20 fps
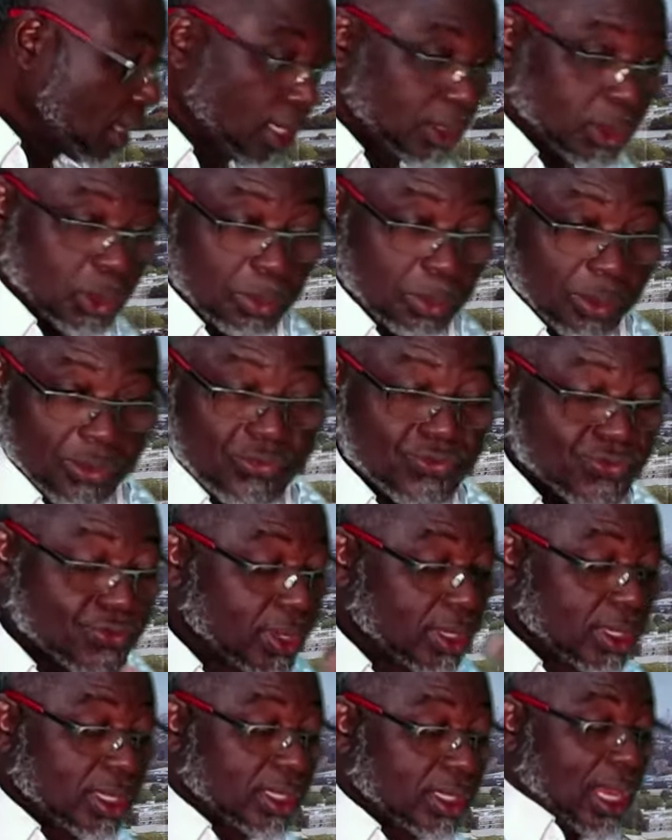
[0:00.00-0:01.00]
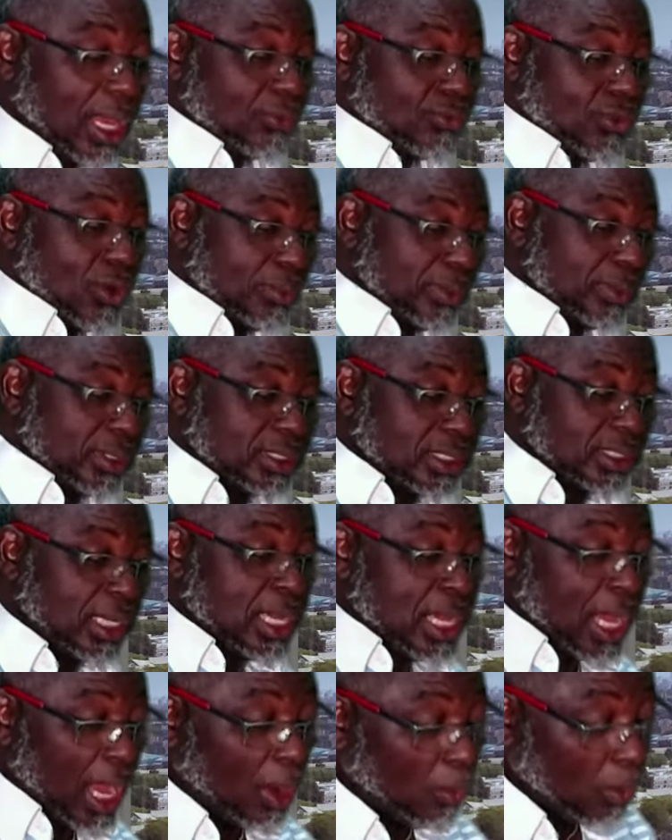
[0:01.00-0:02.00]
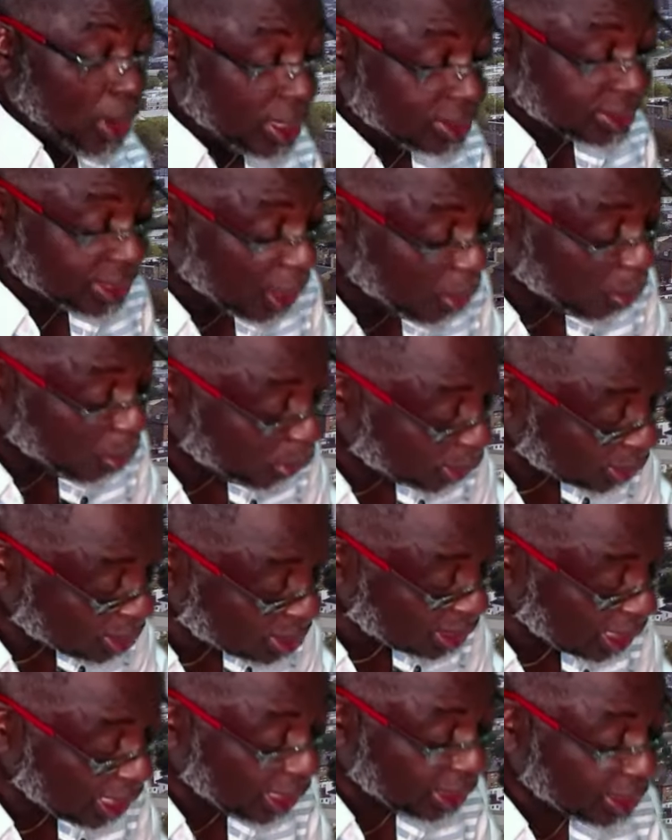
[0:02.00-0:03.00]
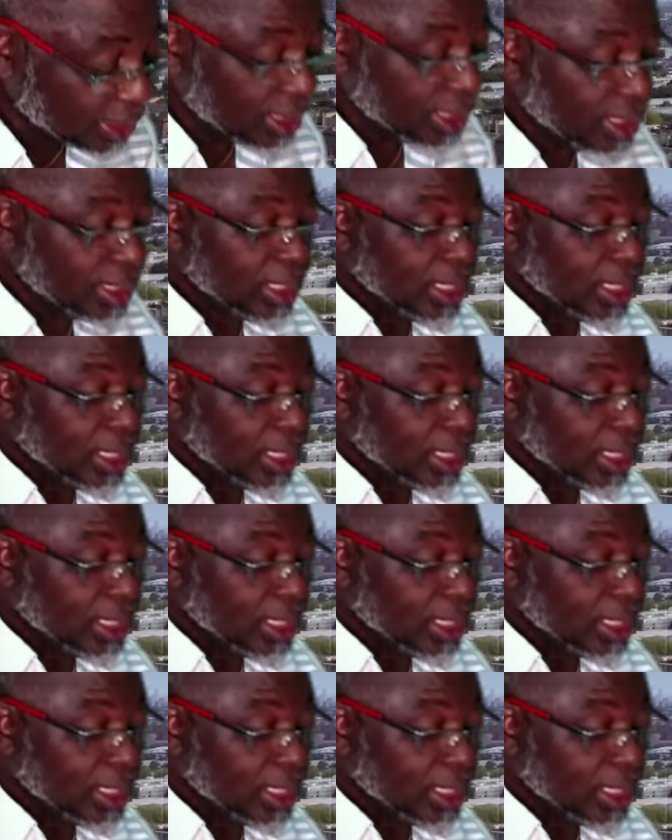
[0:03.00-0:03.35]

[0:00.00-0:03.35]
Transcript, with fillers: And you'll be feeling like vomiting. And were at their wits' end.